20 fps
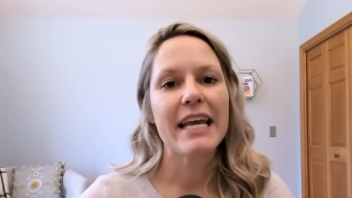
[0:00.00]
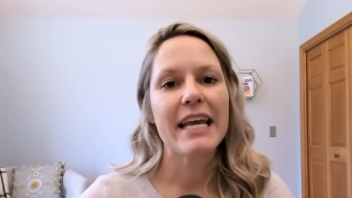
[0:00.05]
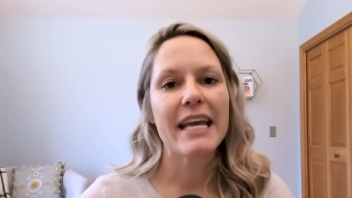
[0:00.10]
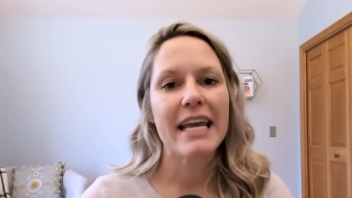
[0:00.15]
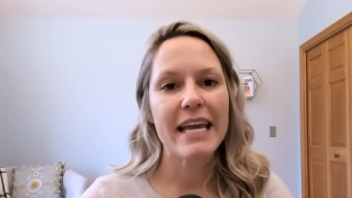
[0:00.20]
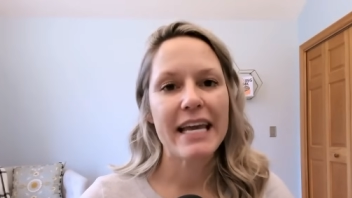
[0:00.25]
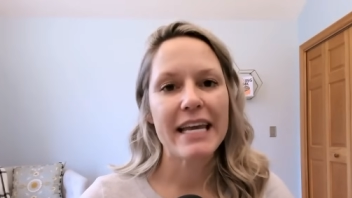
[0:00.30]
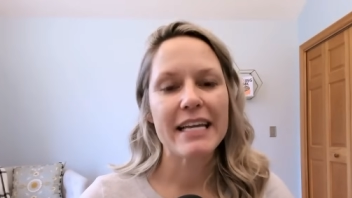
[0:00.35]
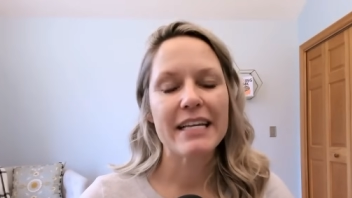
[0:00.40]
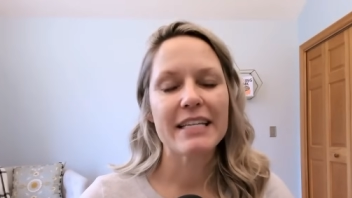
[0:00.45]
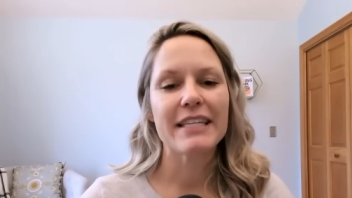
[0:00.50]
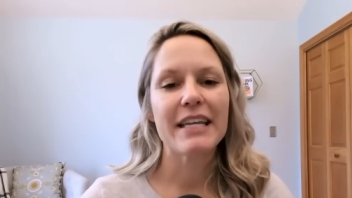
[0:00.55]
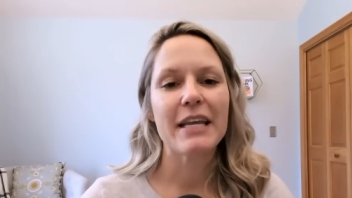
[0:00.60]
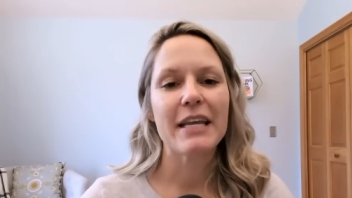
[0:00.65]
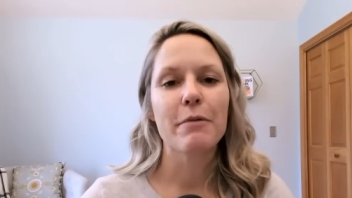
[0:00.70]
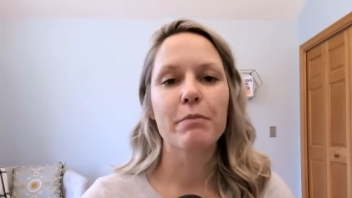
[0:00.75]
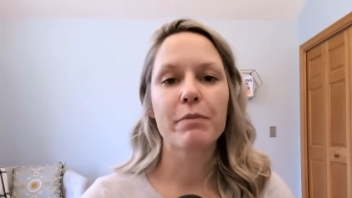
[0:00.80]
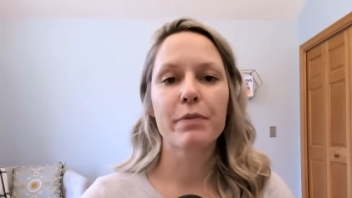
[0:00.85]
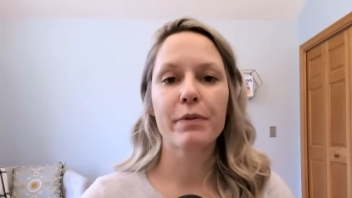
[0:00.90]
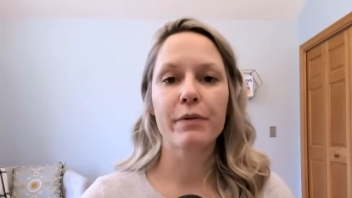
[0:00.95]
is
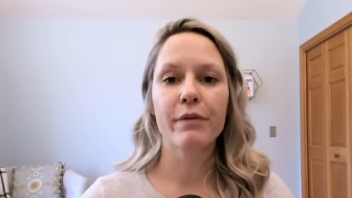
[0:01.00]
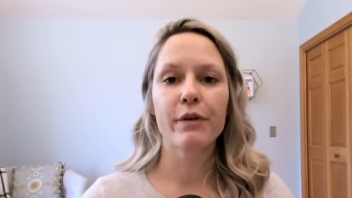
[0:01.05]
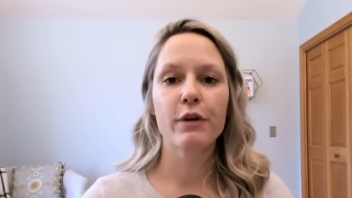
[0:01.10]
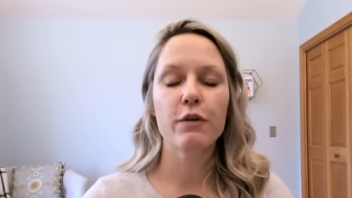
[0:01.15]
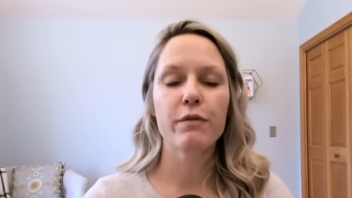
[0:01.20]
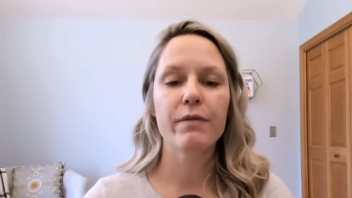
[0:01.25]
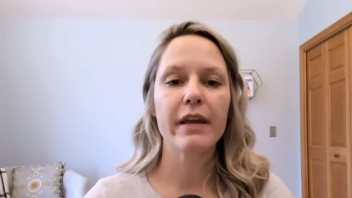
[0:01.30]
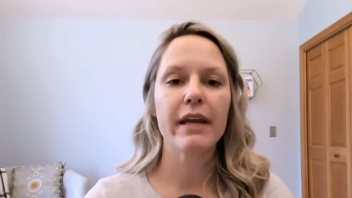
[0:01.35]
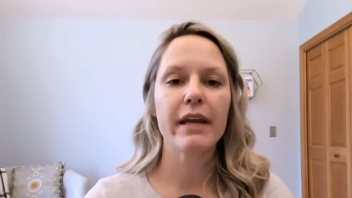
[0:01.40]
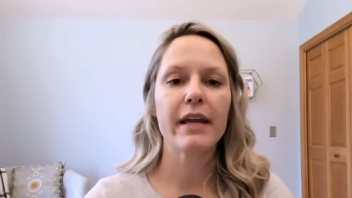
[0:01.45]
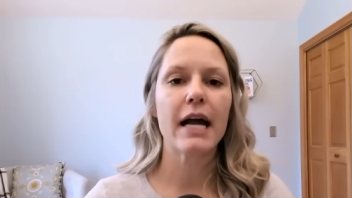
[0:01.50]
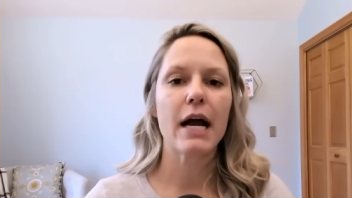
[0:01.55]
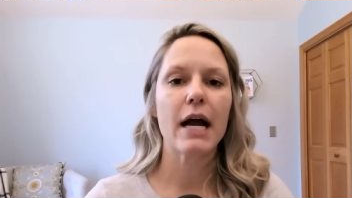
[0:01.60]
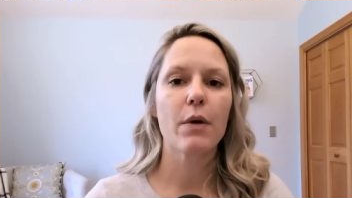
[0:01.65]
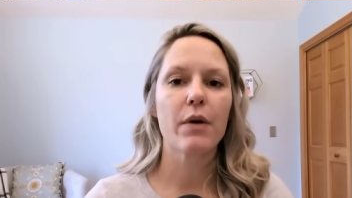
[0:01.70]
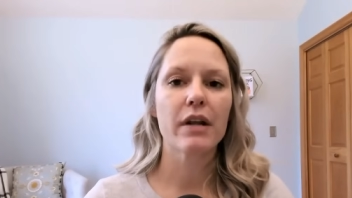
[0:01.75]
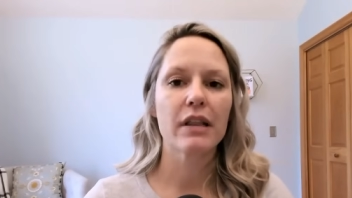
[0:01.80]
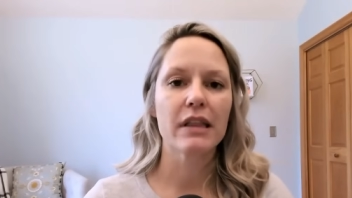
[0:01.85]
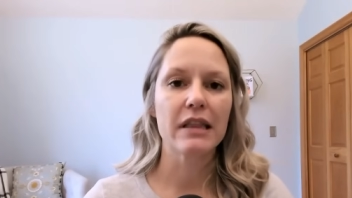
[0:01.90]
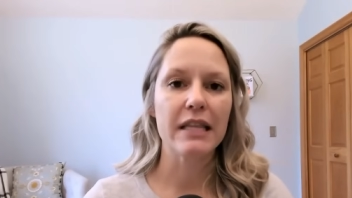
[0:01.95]
improving
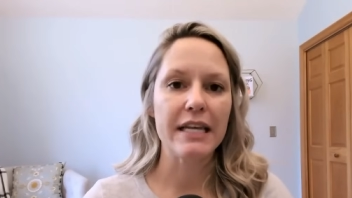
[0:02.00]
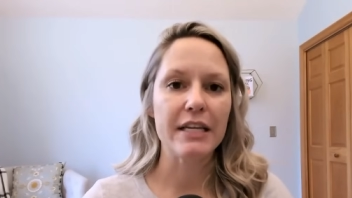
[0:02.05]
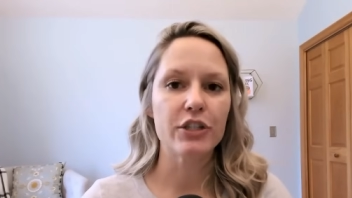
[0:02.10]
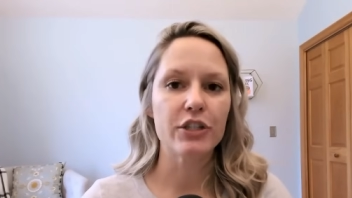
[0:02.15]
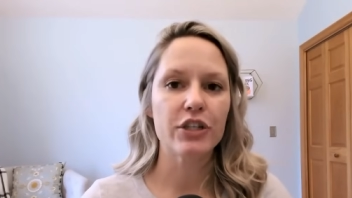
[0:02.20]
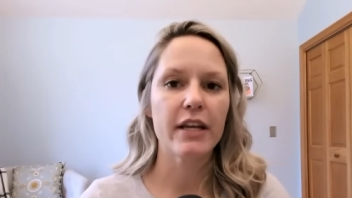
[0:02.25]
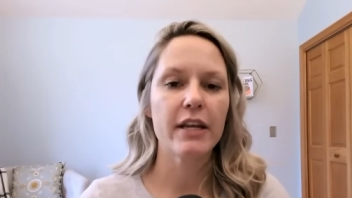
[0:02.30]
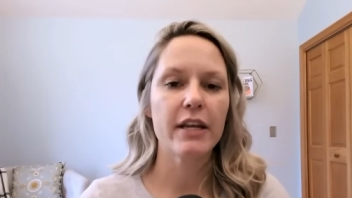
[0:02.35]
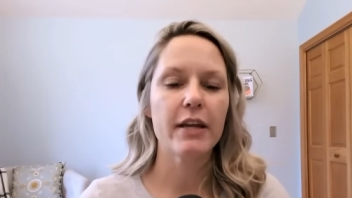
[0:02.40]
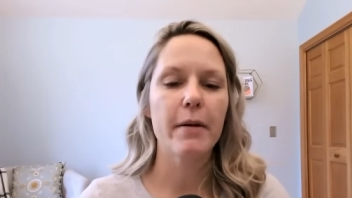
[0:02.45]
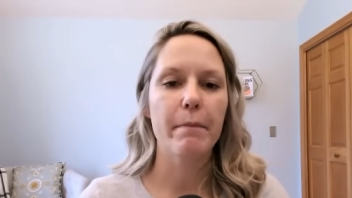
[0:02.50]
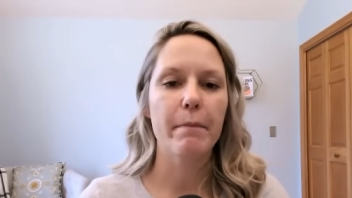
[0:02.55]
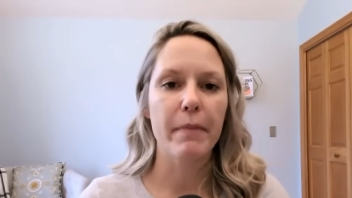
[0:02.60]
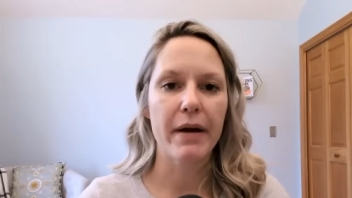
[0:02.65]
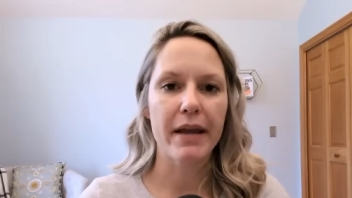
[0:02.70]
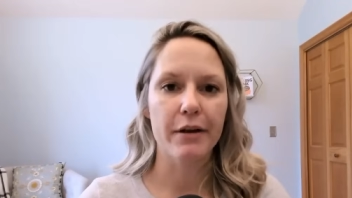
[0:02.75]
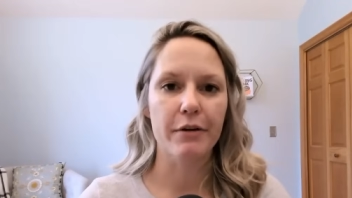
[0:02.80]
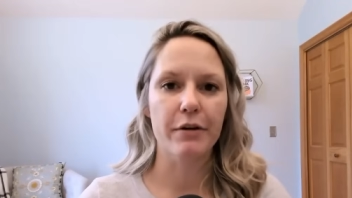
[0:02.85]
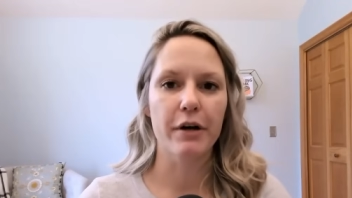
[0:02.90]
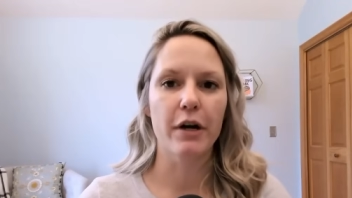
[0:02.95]
our lesion
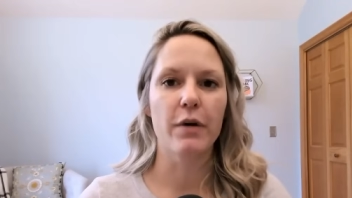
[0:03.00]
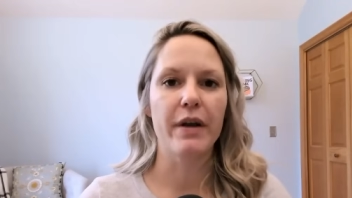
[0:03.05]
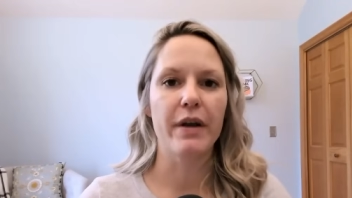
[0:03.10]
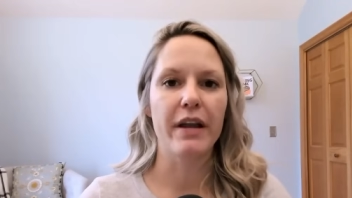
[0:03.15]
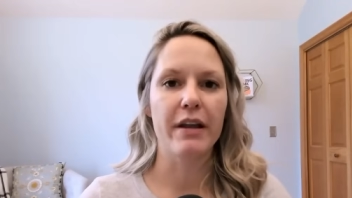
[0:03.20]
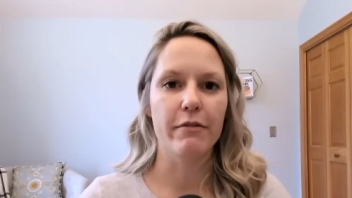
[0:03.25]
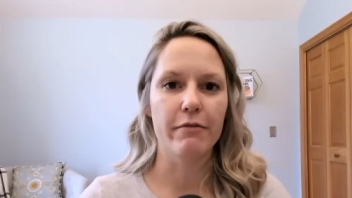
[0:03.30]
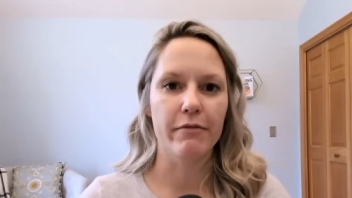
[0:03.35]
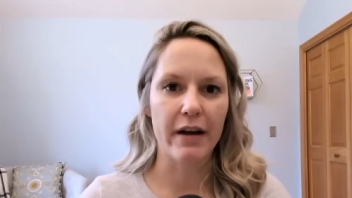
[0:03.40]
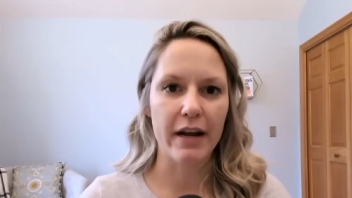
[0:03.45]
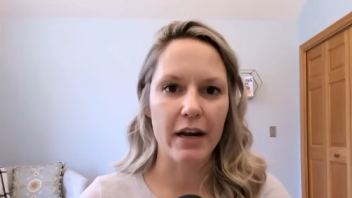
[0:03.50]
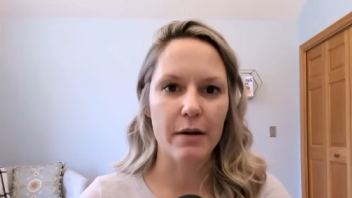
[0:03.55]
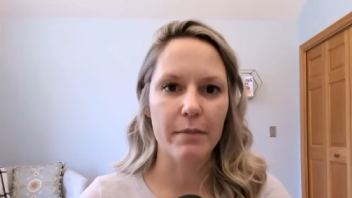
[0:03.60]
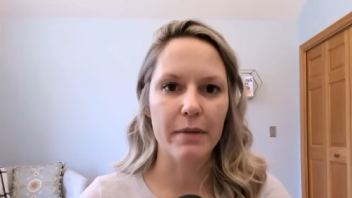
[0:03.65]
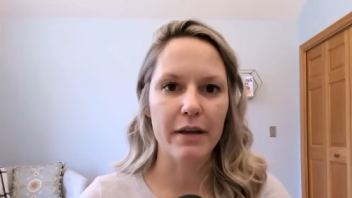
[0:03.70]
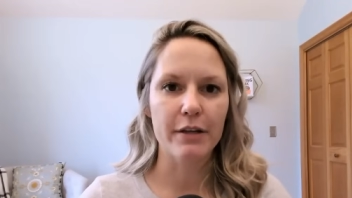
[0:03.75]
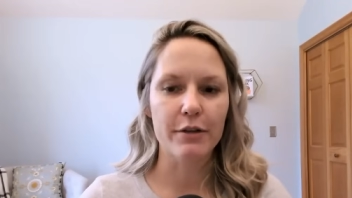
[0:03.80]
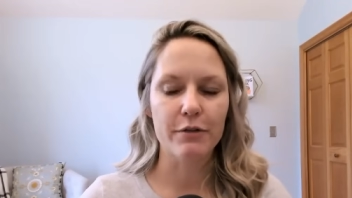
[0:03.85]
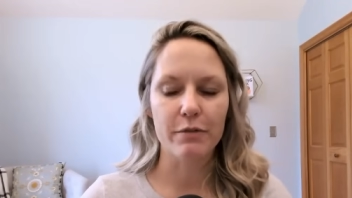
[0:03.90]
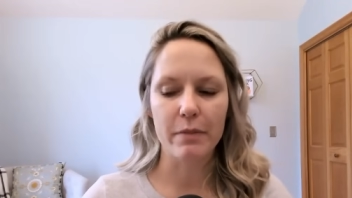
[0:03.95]

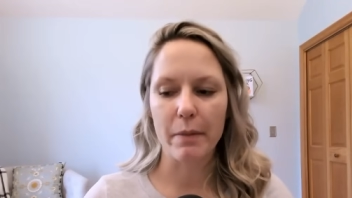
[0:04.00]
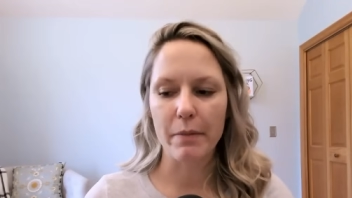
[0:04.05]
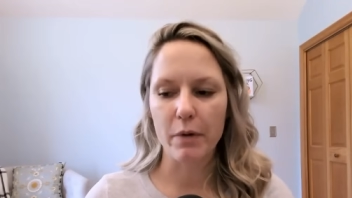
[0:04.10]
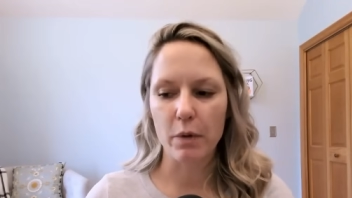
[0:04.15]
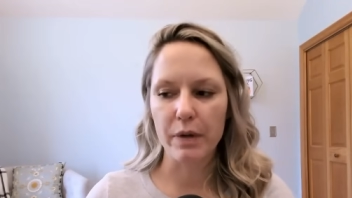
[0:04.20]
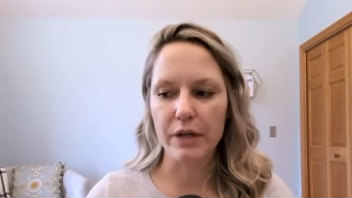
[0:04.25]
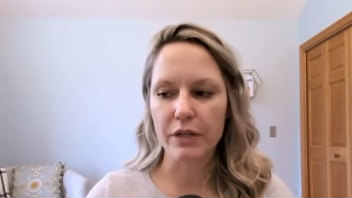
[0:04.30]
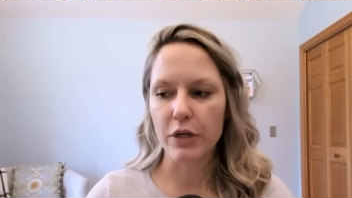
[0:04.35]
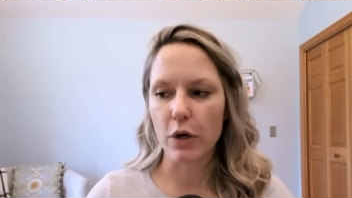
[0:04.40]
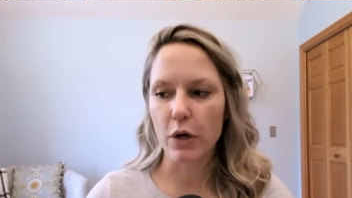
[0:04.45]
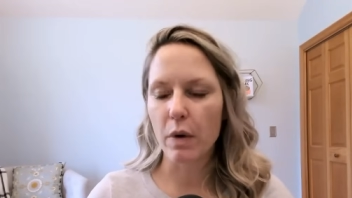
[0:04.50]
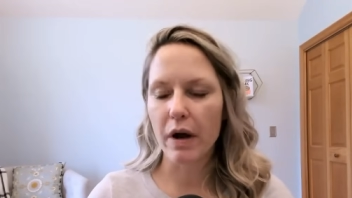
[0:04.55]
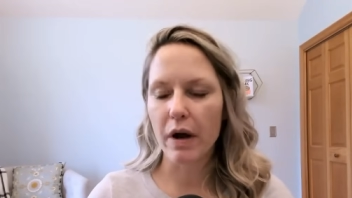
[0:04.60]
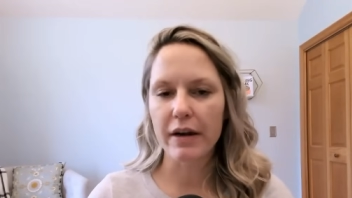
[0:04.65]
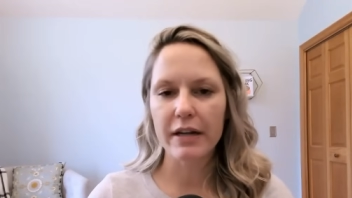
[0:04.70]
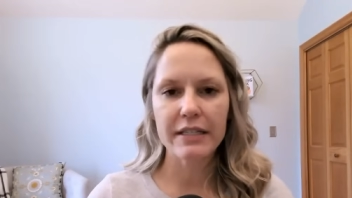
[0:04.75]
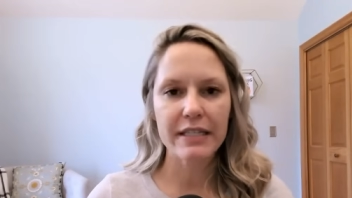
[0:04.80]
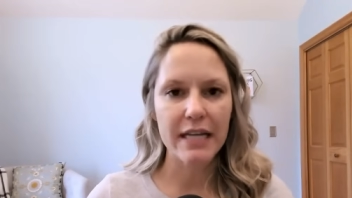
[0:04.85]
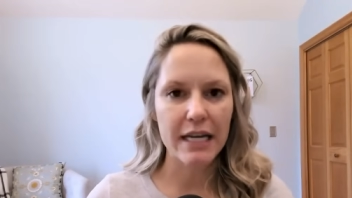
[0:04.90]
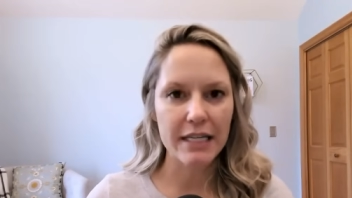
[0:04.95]
microenvironment. Remember, we don't want
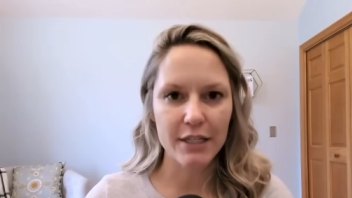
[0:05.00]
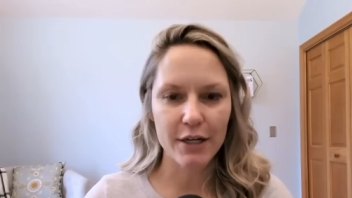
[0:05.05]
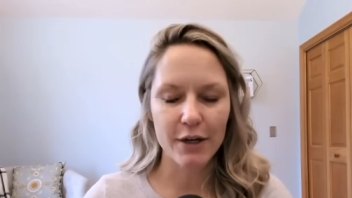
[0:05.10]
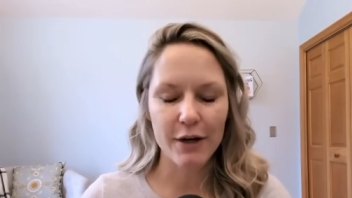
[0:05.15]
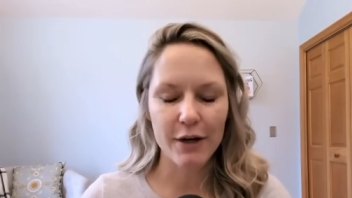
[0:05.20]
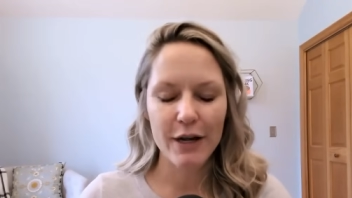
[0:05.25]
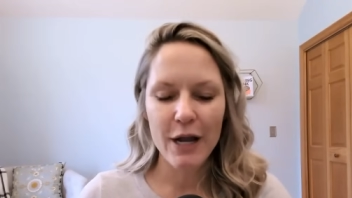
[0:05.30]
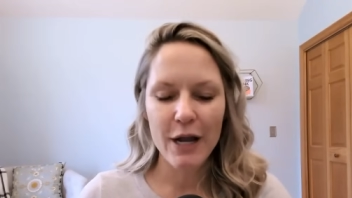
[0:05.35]
a desert.